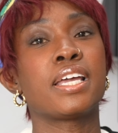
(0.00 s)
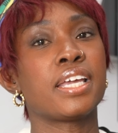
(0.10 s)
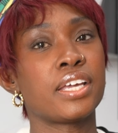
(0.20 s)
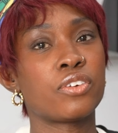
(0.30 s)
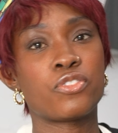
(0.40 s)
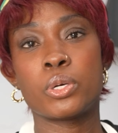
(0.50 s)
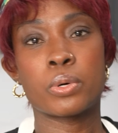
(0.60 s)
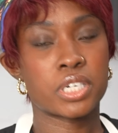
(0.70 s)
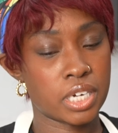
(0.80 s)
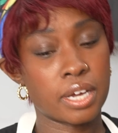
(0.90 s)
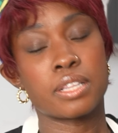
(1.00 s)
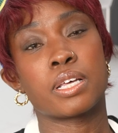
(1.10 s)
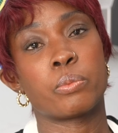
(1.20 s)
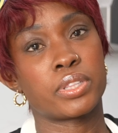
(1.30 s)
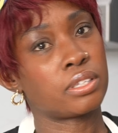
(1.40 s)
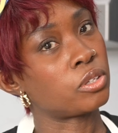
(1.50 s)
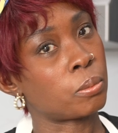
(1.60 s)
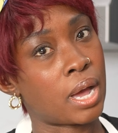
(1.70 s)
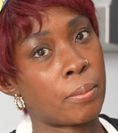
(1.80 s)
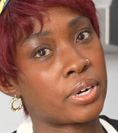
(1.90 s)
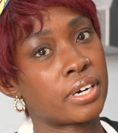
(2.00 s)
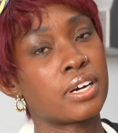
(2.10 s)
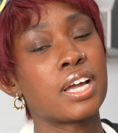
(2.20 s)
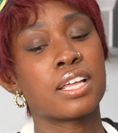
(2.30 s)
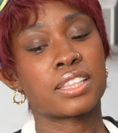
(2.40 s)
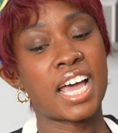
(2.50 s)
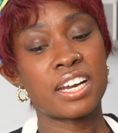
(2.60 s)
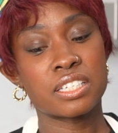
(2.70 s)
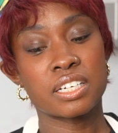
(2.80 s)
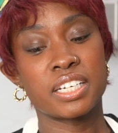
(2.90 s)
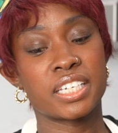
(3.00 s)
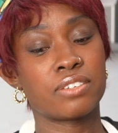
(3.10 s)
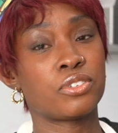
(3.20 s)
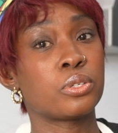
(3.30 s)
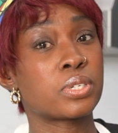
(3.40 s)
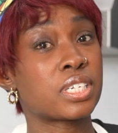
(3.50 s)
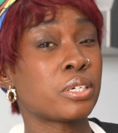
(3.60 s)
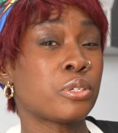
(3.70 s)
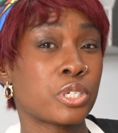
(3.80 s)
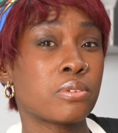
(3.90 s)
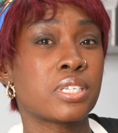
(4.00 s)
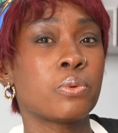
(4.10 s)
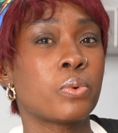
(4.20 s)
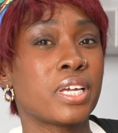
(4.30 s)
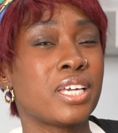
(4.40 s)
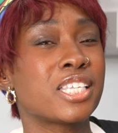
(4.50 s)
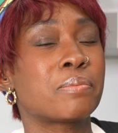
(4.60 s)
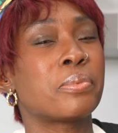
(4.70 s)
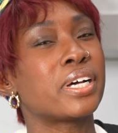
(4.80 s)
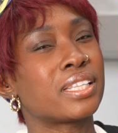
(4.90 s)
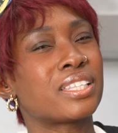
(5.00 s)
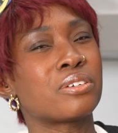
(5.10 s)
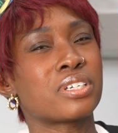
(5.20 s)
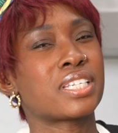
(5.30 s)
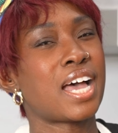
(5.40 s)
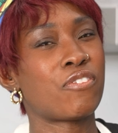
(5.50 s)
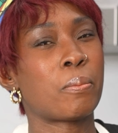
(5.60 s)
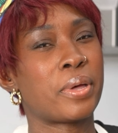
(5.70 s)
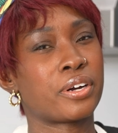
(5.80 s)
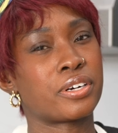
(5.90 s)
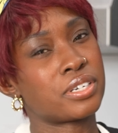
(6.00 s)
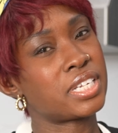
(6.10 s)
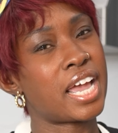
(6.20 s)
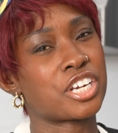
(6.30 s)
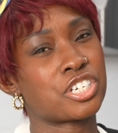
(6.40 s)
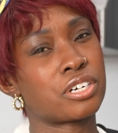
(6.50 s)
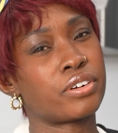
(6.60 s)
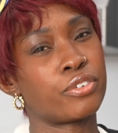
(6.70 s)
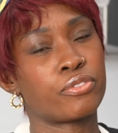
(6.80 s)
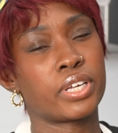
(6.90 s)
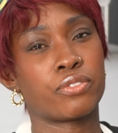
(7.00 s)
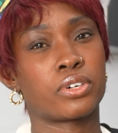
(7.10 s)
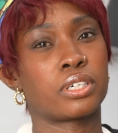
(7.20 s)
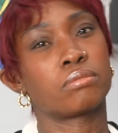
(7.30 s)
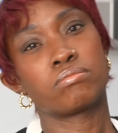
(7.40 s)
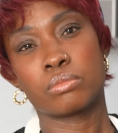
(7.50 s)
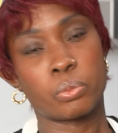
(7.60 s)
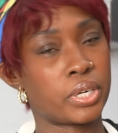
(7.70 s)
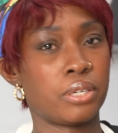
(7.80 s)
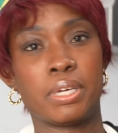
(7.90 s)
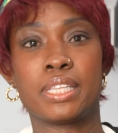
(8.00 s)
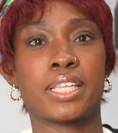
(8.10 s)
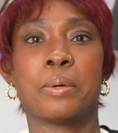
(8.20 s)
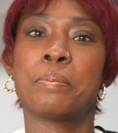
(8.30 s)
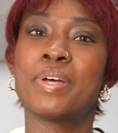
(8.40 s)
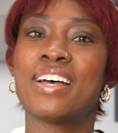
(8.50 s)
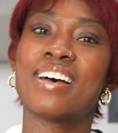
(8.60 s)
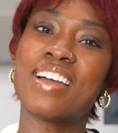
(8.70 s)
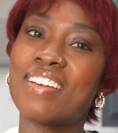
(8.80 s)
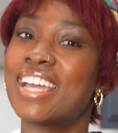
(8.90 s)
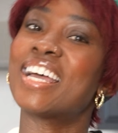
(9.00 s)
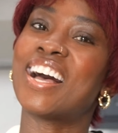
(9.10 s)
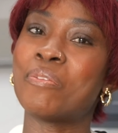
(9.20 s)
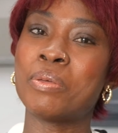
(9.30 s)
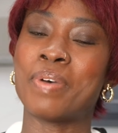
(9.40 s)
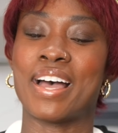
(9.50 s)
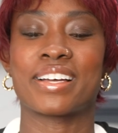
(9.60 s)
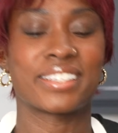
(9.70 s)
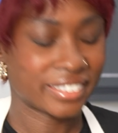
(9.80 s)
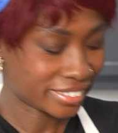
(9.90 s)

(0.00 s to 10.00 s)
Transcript: if you are checking them with a thermometer. That is gonna give you still juicy wings, but they'll just have a better texture and flavor when you eat them. All right, I'll be back.